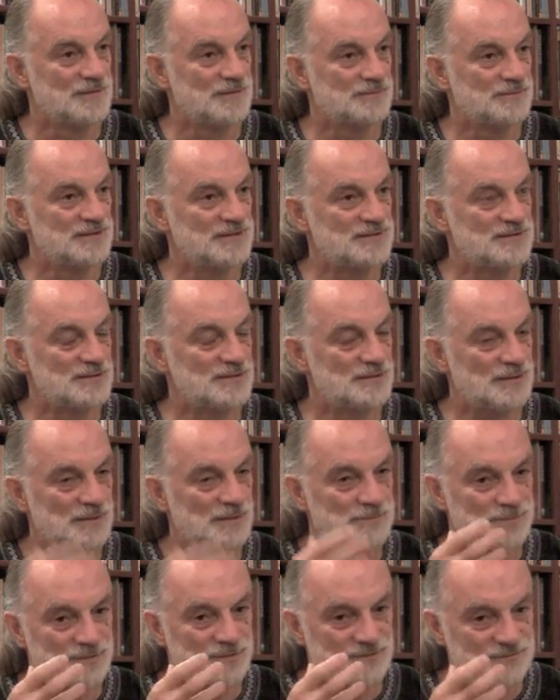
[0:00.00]
With a
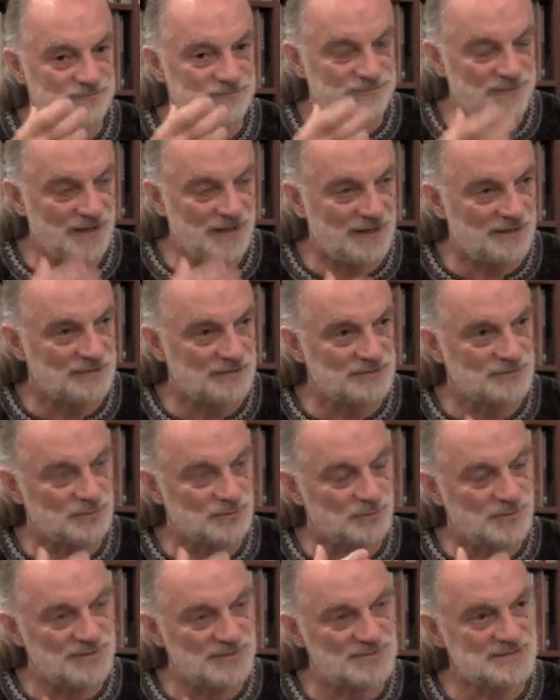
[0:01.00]
profound
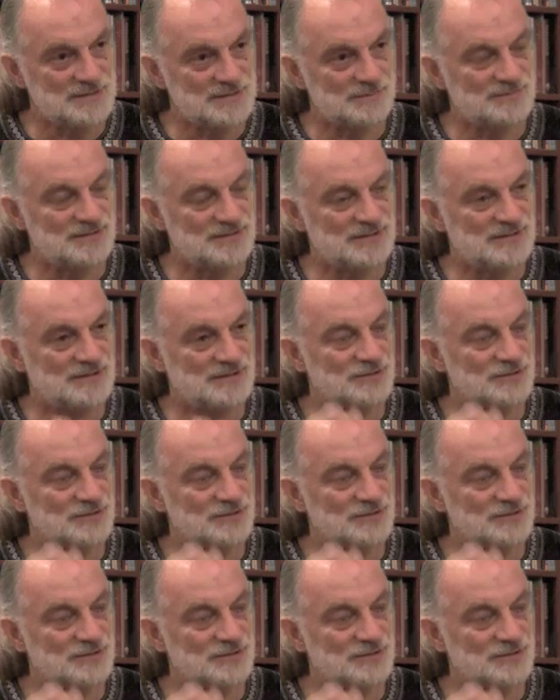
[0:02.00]
wisdom, the